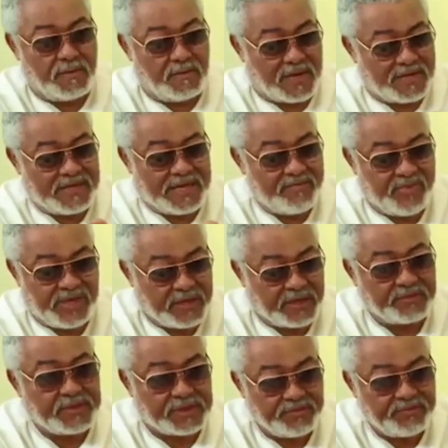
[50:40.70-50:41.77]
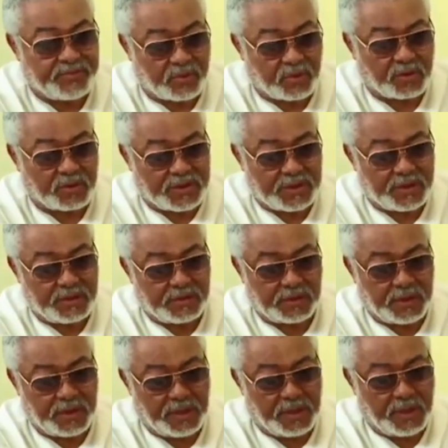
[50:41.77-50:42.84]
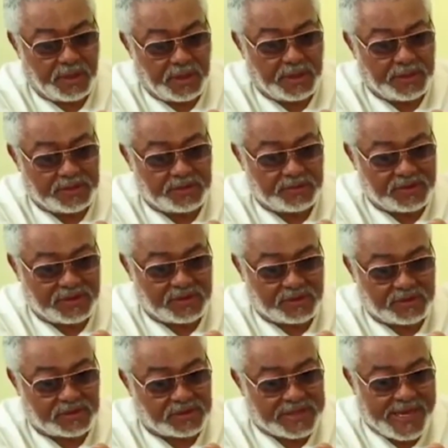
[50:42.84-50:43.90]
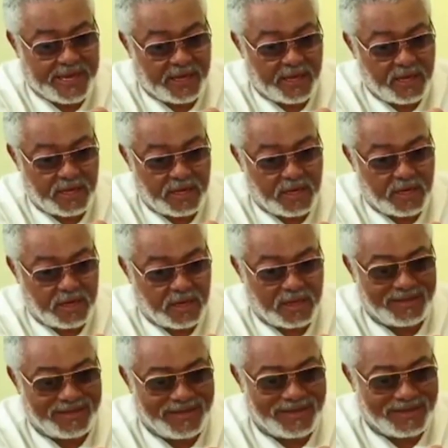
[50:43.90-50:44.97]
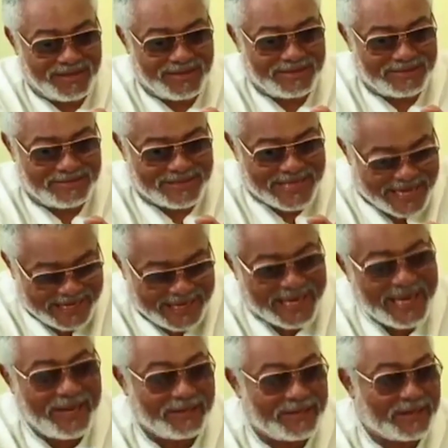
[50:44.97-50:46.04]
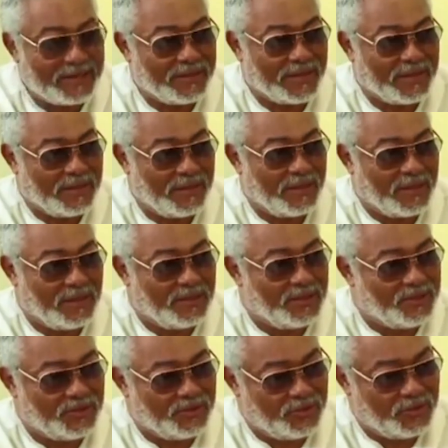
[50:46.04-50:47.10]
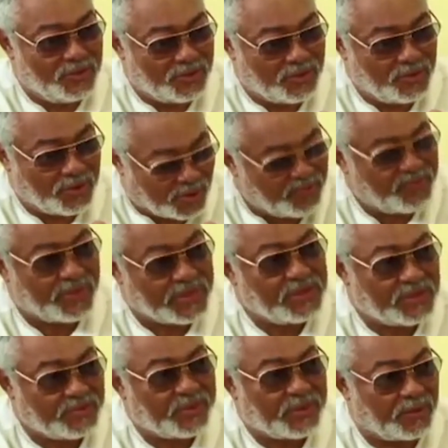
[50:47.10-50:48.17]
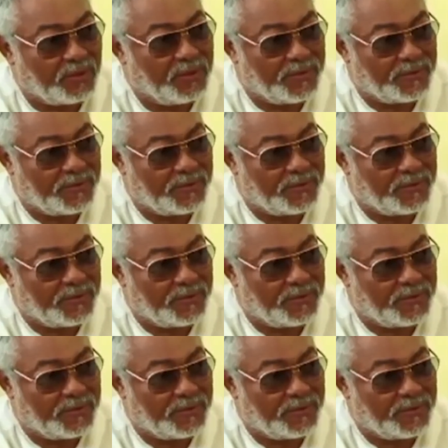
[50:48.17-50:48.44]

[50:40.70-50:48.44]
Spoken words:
what then becomes important is to stay dedicated to your principle,